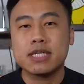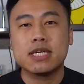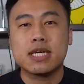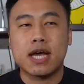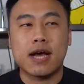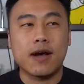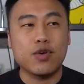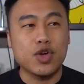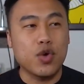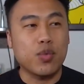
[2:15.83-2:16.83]

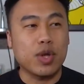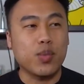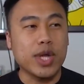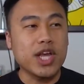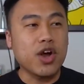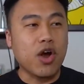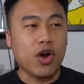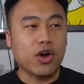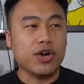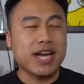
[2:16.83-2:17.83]
When we
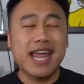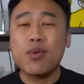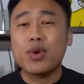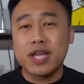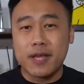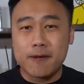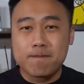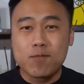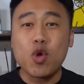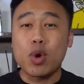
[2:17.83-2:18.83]
are
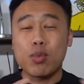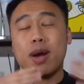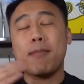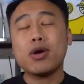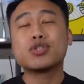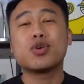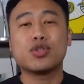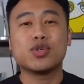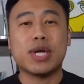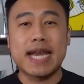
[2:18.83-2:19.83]
networking, or when we're about to go
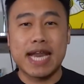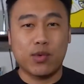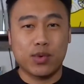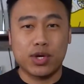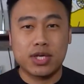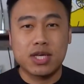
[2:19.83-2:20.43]
to a network